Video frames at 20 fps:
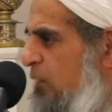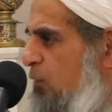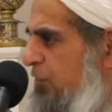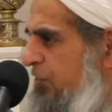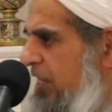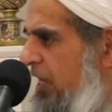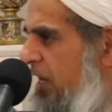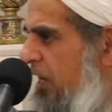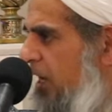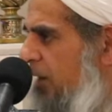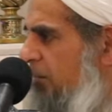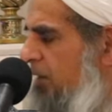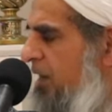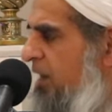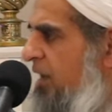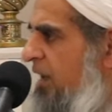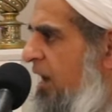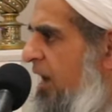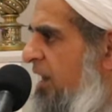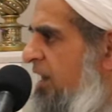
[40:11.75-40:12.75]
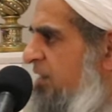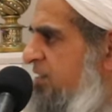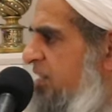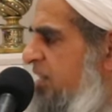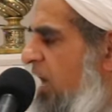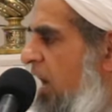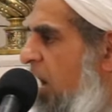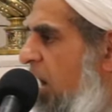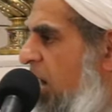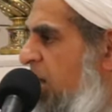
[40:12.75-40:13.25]
Hazrat
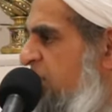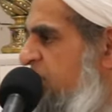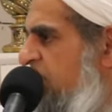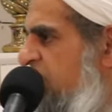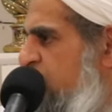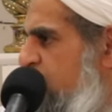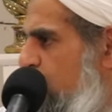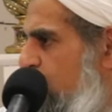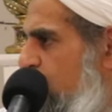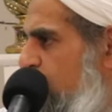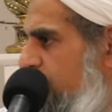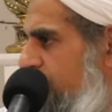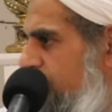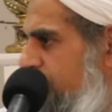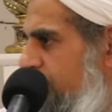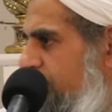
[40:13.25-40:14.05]
Aisha's room.